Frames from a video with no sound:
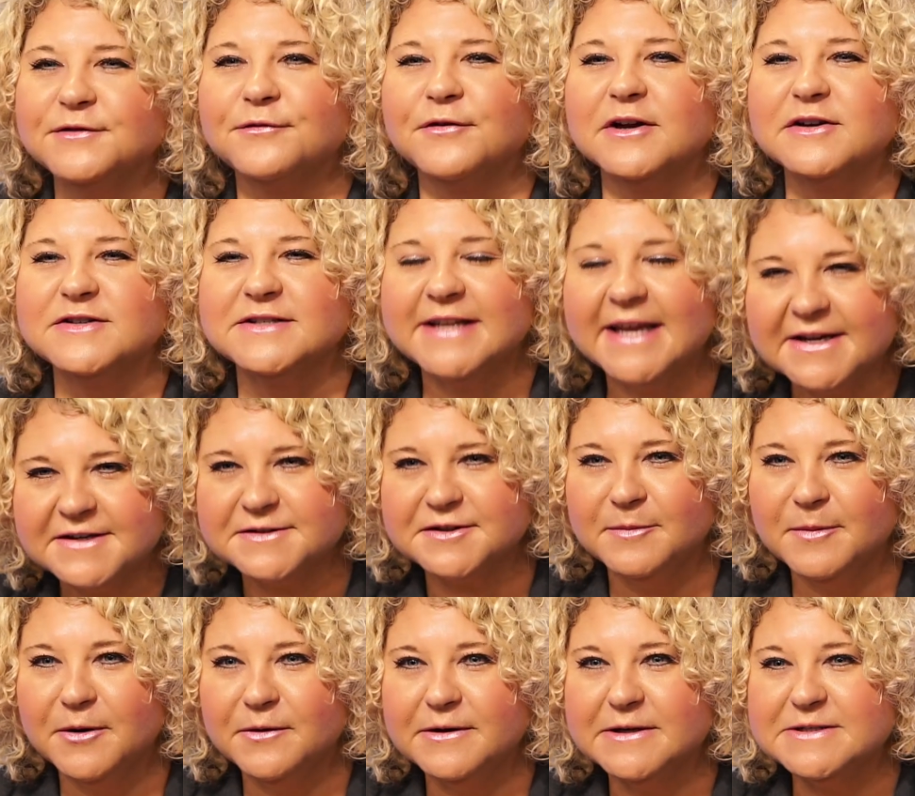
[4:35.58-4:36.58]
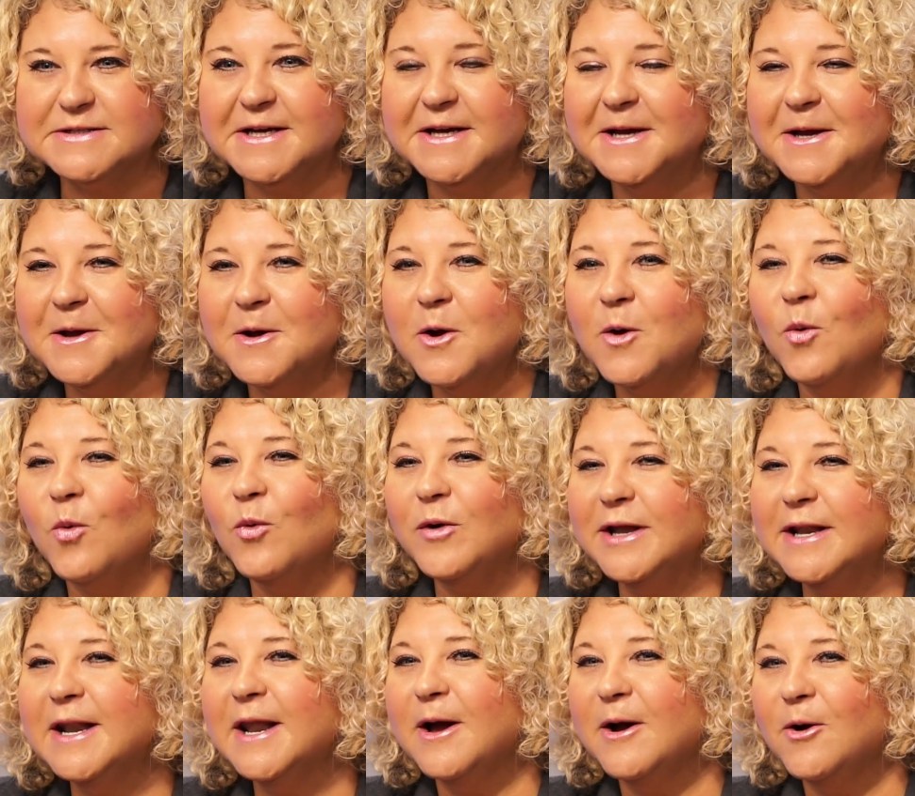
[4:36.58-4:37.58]
fresh testimonies.
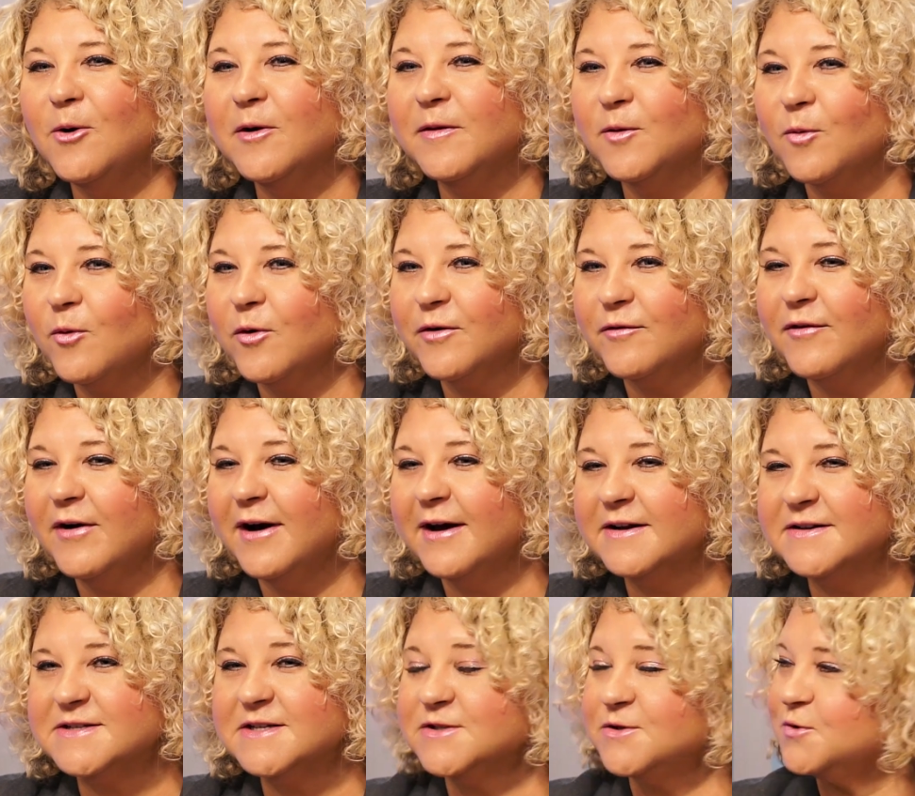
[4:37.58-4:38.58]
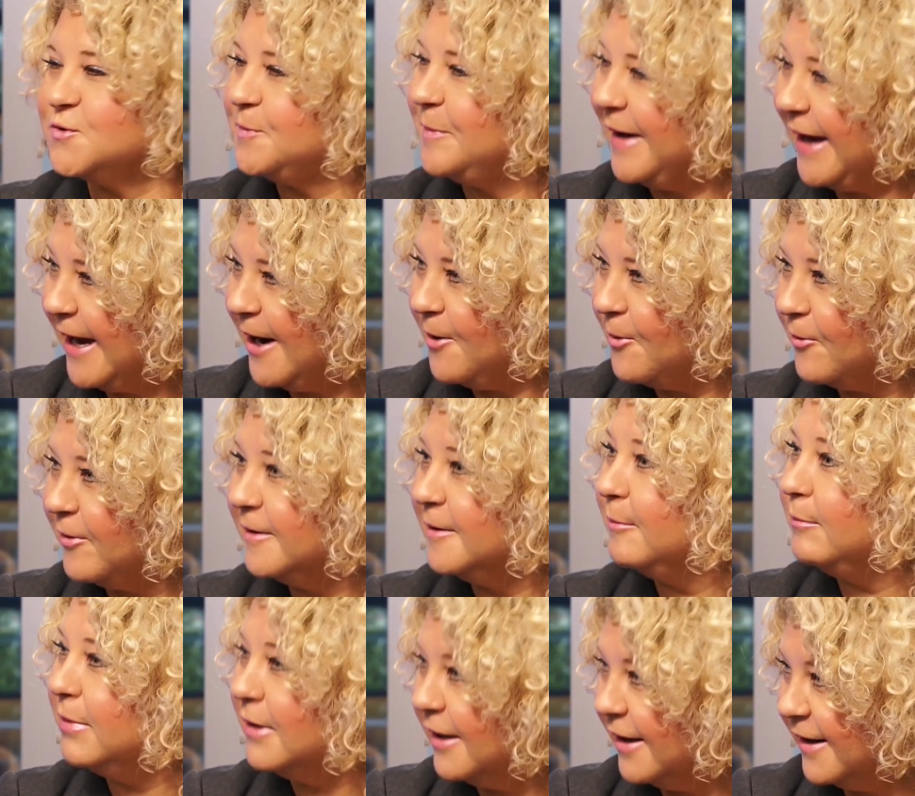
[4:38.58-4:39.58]
We know in the Word of God it says there's power in the
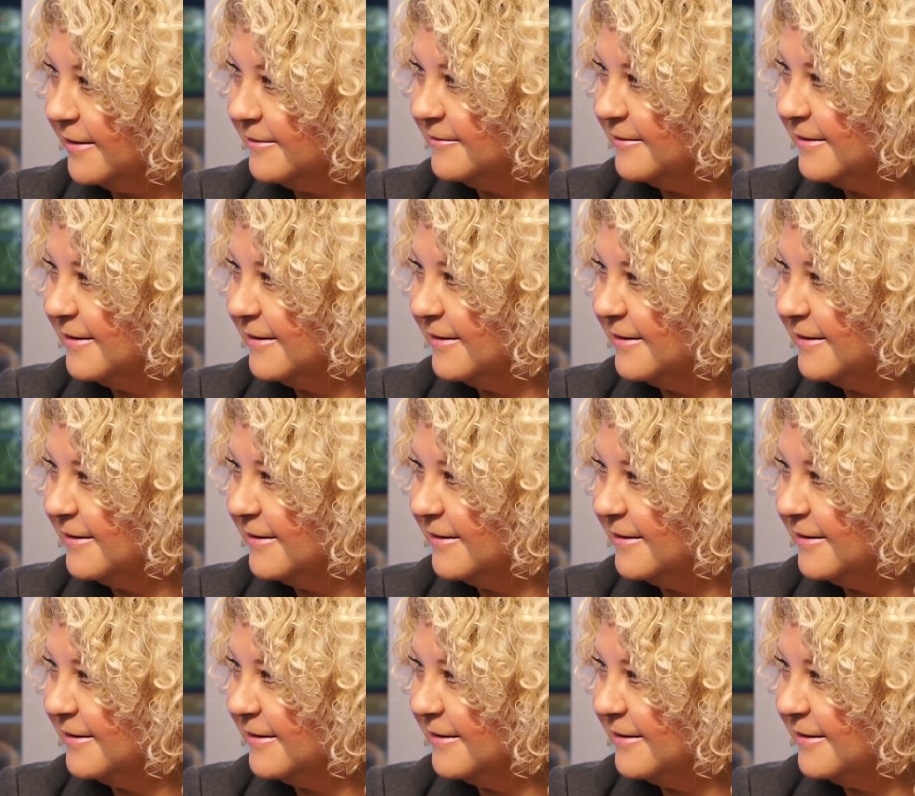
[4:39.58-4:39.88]
blood.